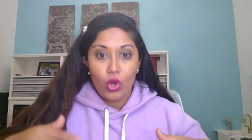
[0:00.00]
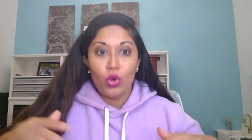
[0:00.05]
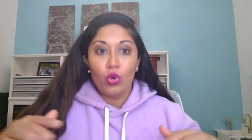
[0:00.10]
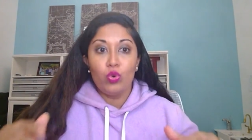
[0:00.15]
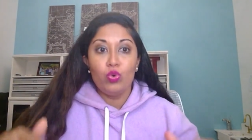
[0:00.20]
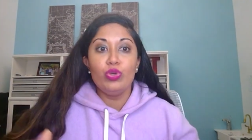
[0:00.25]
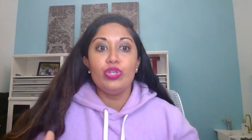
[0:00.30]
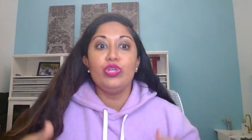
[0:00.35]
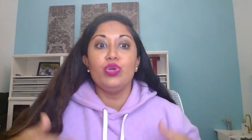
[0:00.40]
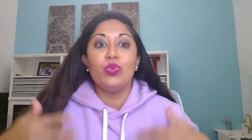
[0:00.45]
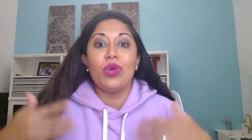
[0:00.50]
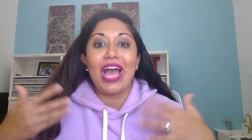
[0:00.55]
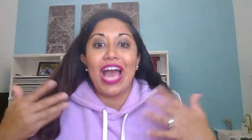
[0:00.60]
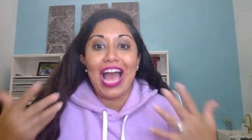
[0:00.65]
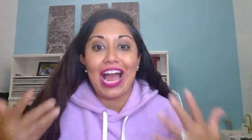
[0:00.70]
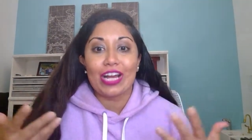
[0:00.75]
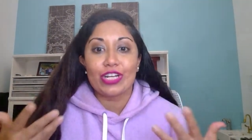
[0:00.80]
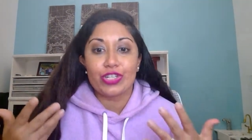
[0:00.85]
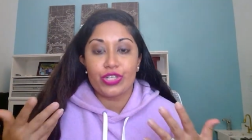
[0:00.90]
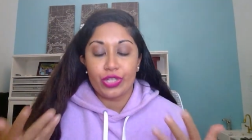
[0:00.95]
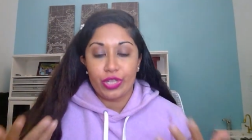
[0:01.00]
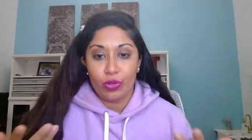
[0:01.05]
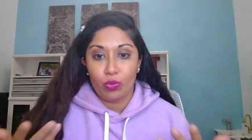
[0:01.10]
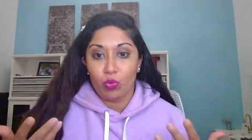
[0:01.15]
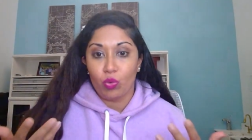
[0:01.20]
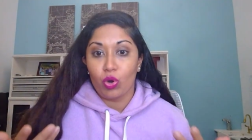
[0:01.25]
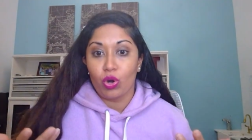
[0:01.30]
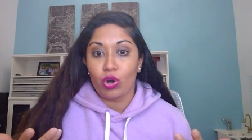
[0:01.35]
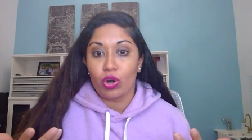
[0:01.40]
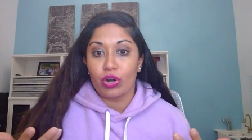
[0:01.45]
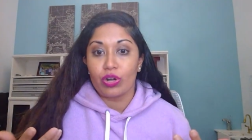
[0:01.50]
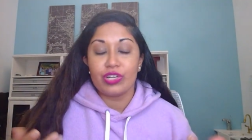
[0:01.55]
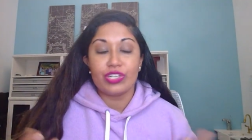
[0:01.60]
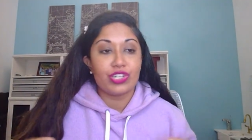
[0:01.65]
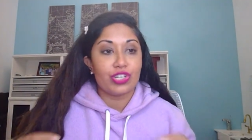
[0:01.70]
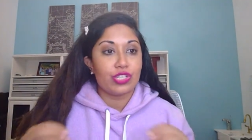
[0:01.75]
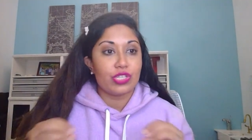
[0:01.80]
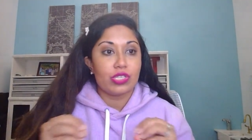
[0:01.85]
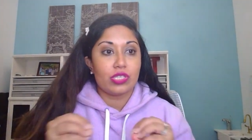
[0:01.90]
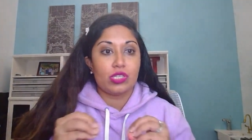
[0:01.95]
who you actually were
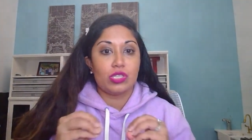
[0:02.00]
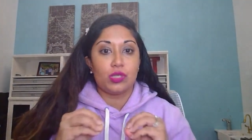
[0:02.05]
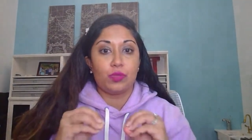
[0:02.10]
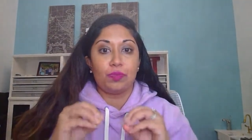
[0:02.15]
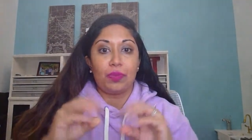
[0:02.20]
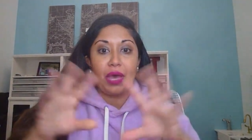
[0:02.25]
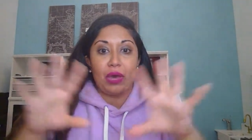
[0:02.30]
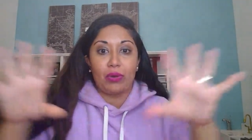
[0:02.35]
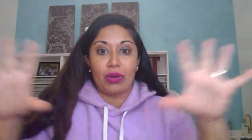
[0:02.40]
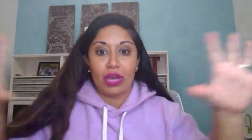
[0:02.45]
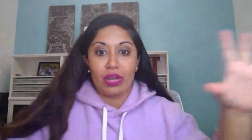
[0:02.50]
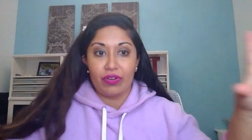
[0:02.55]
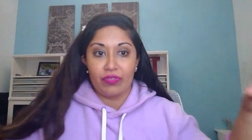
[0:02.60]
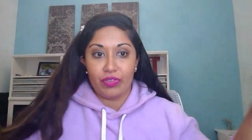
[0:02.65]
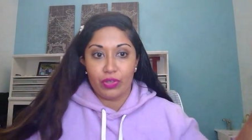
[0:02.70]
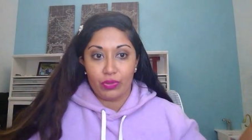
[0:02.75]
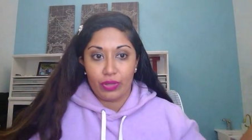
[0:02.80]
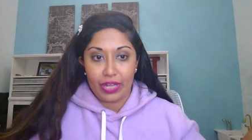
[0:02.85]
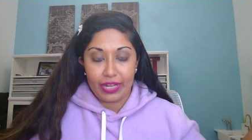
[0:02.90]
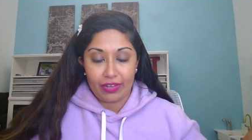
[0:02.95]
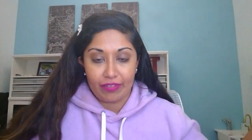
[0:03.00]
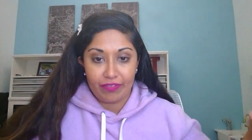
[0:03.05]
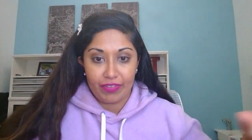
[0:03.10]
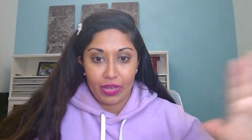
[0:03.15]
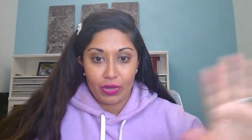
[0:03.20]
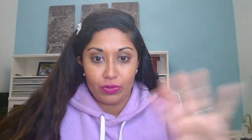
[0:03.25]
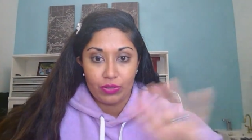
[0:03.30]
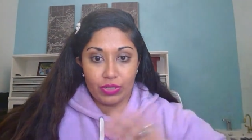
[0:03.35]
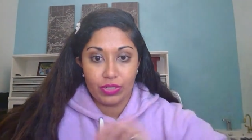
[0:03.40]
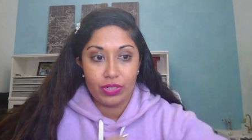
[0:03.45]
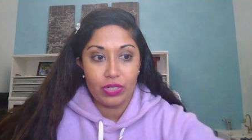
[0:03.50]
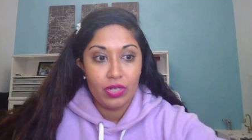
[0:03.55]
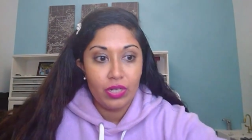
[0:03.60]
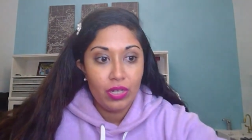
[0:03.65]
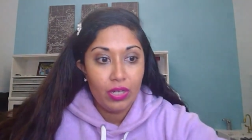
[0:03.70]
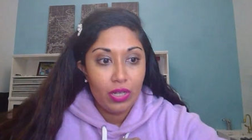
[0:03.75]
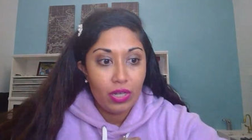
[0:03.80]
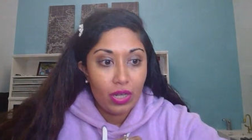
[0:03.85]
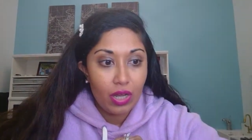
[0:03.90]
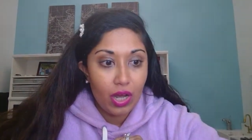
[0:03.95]
just spout out of you like a fountain.
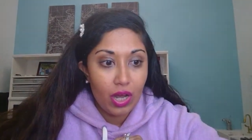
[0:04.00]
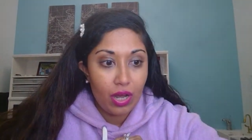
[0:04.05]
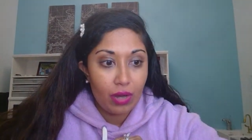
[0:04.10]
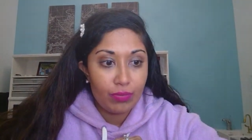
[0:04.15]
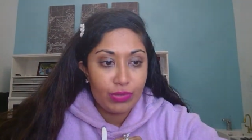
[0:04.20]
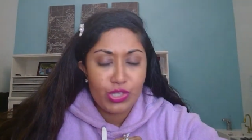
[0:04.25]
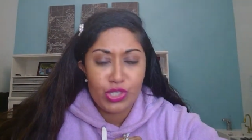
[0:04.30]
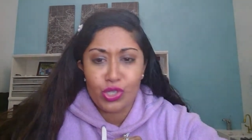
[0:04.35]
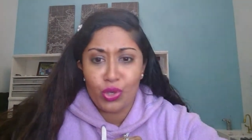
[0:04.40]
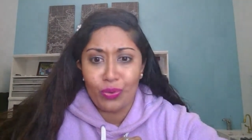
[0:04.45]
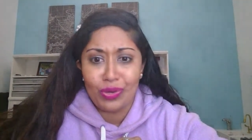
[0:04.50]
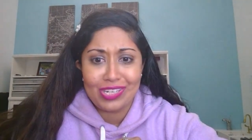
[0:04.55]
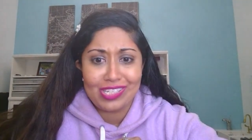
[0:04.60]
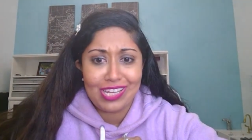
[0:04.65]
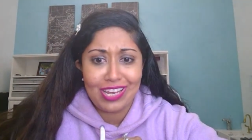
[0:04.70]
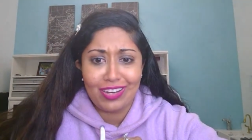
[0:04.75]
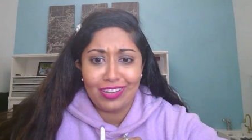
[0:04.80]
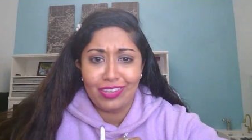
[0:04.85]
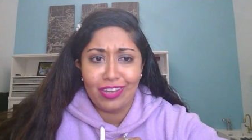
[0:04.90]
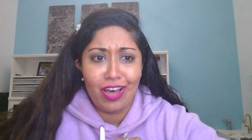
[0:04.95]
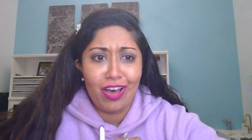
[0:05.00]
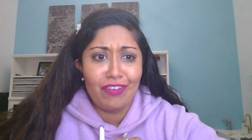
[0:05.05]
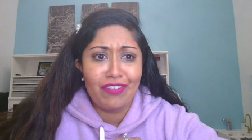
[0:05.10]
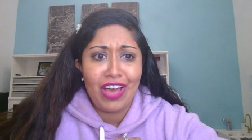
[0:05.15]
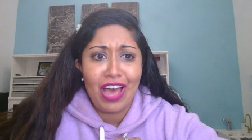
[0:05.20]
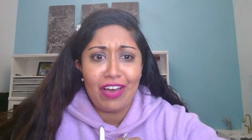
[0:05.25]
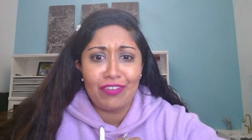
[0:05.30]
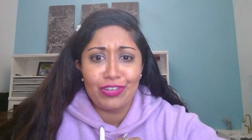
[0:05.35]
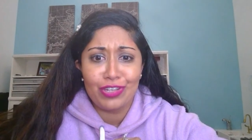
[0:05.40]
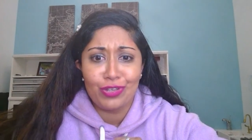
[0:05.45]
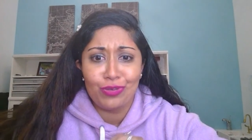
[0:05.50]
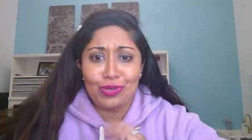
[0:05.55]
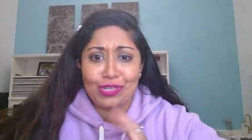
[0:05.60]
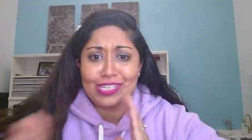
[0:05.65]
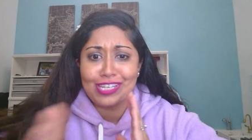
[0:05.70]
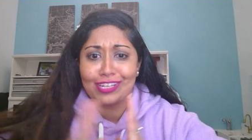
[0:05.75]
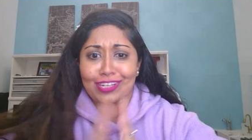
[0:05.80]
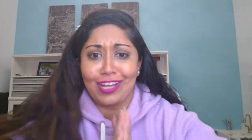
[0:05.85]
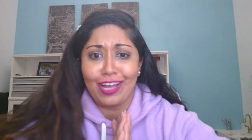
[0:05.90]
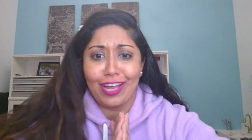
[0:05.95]
Um, so excited. Love having you
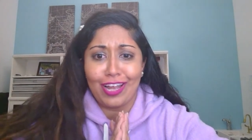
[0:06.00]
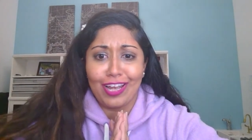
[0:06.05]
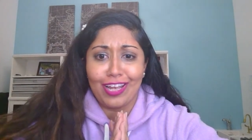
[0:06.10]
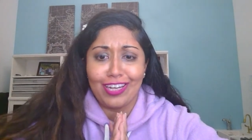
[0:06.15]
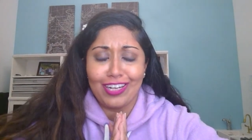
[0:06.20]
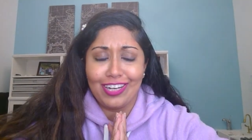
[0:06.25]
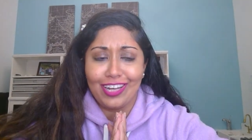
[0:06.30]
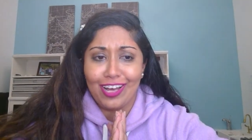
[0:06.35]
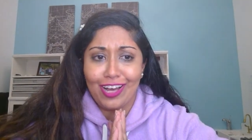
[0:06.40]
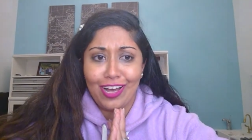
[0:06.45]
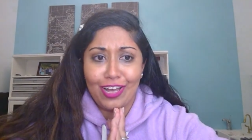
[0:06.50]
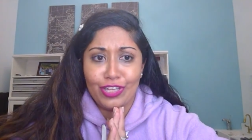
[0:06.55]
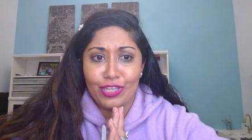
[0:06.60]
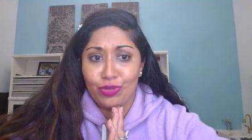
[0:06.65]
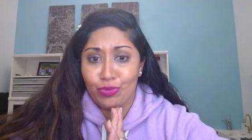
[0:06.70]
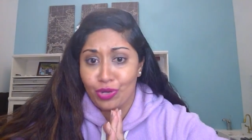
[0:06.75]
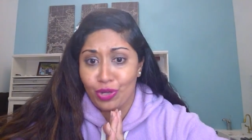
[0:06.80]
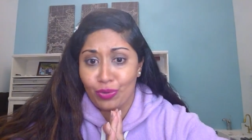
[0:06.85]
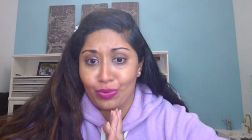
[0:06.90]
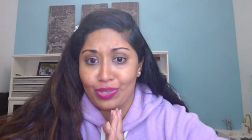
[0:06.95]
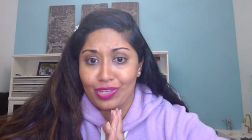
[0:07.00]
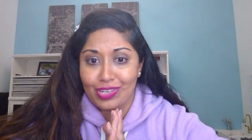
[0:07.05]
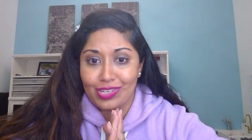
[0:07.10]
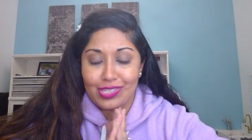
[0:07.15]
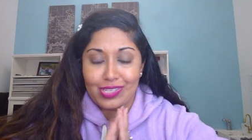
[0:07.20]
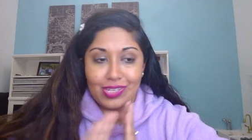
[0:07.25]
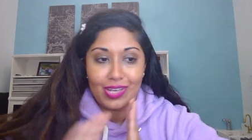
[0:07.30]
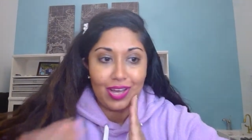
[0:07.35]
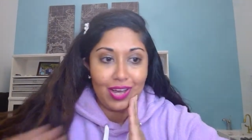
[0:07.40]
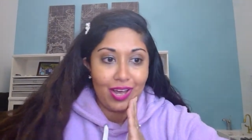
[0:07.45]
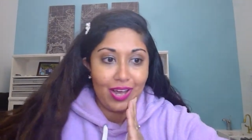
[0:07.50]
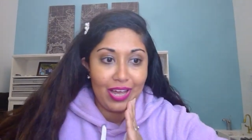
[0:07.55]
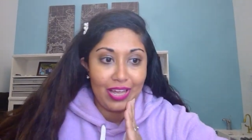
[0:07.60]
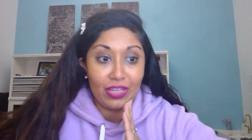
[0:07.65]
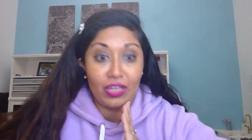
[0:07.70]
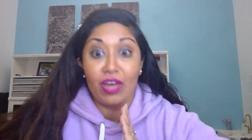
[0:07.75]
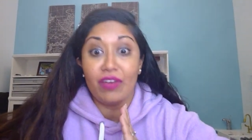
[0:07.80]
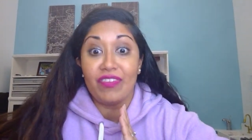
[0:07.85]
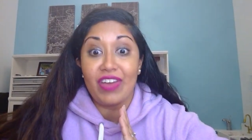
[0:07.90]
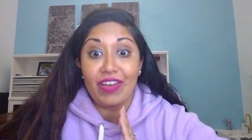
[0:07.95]
as a client. Uh, you know this. Uh,
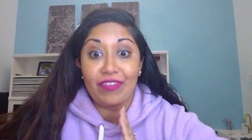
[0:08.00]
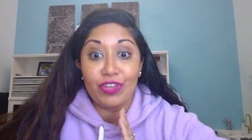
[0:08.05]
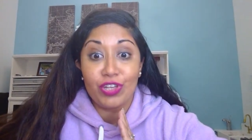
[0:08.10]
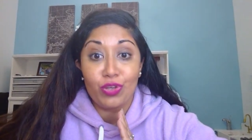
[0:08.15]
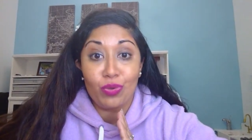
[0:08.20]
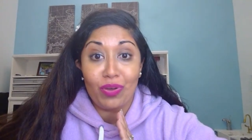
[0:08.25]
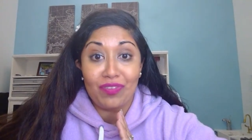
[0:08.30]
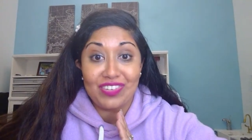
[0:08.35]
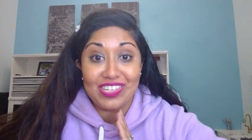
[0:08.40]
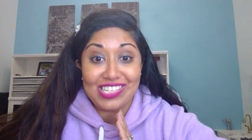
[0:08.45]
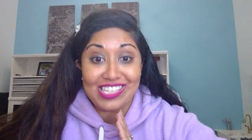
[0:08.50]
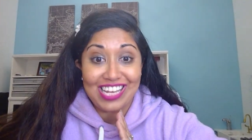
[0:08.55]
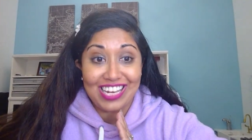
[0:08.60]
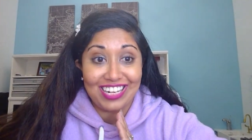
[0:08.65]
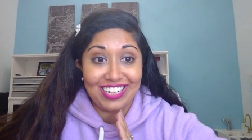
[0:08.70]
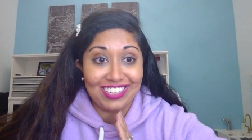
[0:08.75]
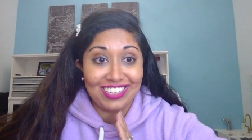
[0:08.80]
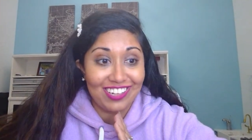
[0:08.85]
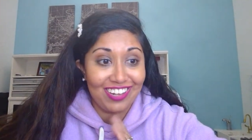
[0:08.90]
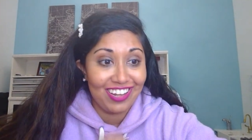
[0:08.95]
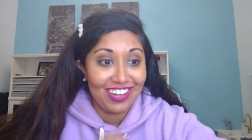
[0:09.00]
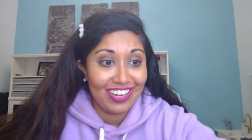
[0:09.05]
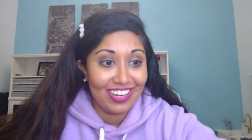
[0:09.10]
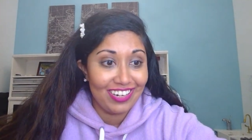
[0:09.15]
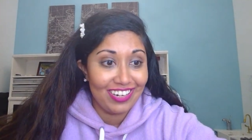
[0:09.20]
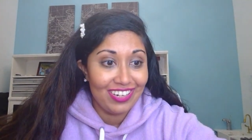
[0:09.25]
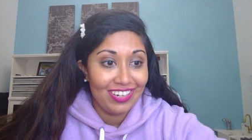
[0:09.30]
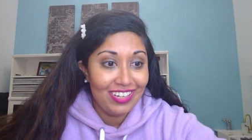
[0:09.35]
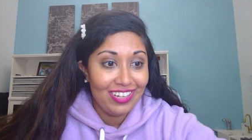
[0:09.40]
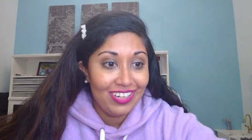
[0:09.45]
and love having you as a second client.